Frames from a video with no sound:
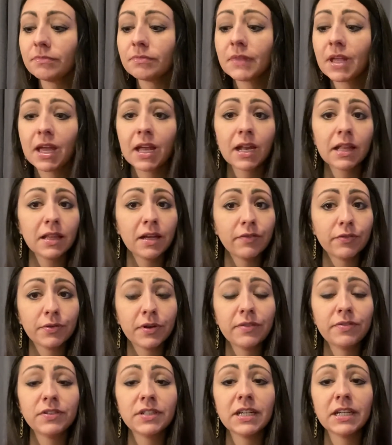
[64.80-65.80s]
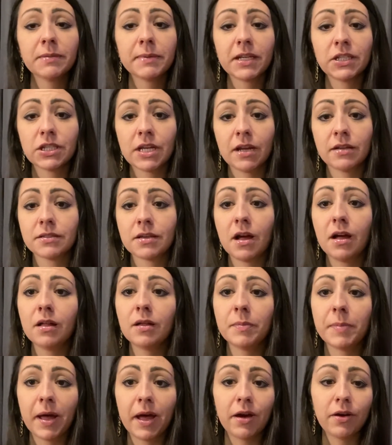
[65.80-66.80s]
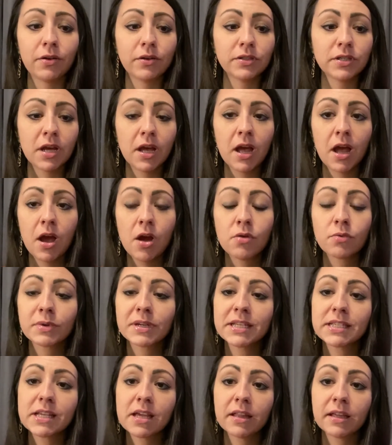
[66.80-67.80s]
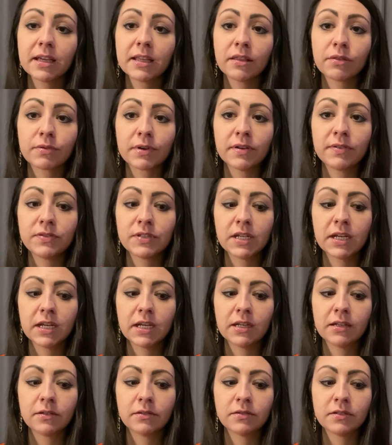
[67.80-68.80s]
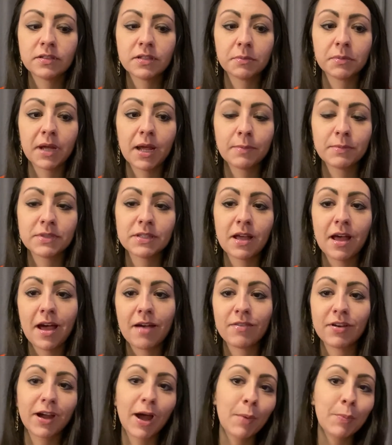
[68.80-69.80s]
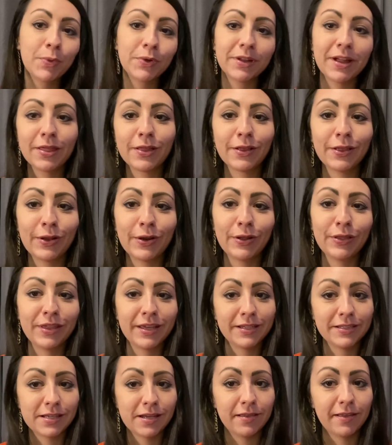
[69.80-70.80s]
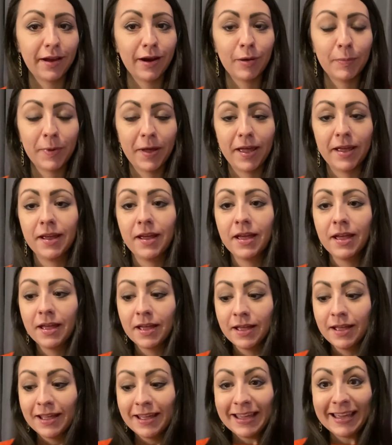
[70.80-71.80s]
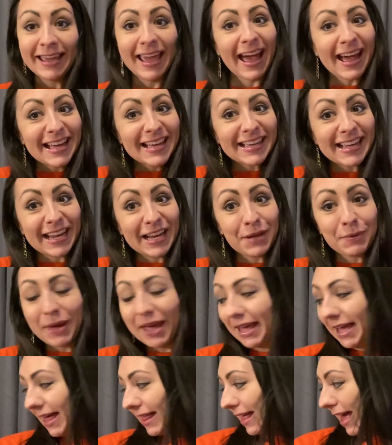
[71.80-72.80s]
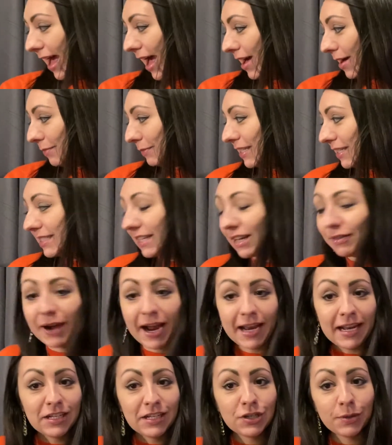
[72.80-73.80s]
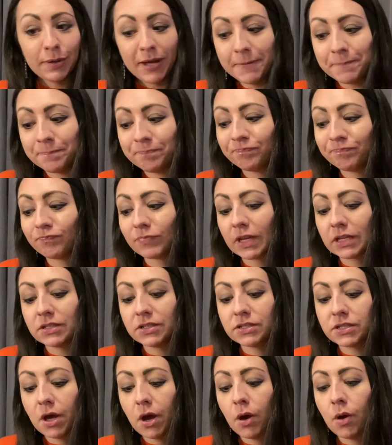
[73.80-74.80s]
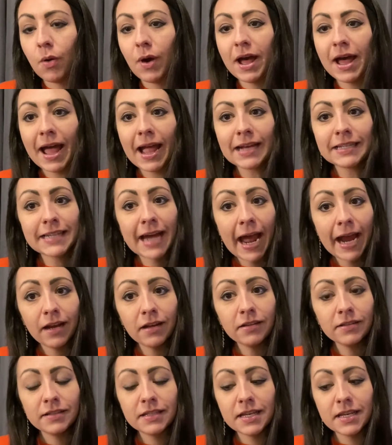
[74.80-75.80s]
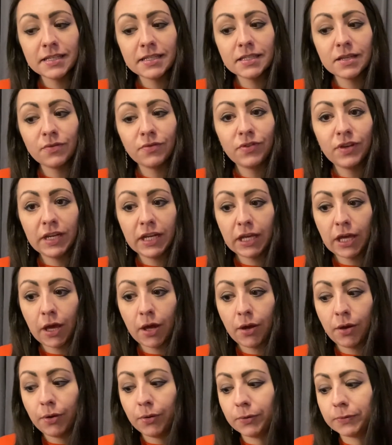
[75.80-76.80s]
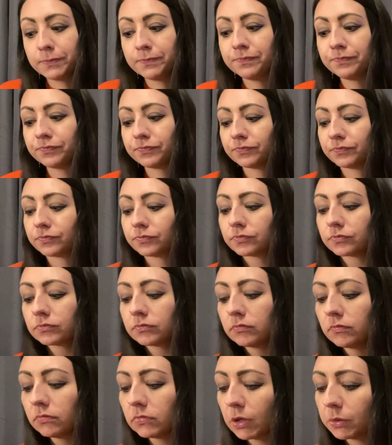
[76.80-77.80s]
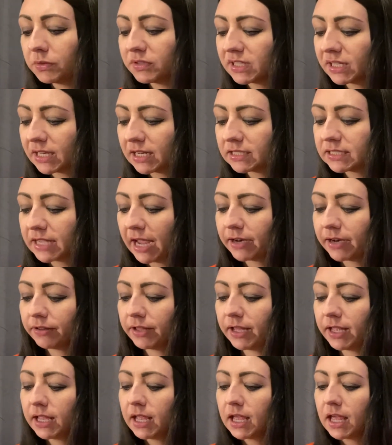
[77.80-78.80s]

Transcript: I love thrifting. My channel's all about reselling, thrifting. Sometimes I'll have a couple other little things in there, but yeah. Anyway, let's get right into it. So I titled this video, what was I going to title it?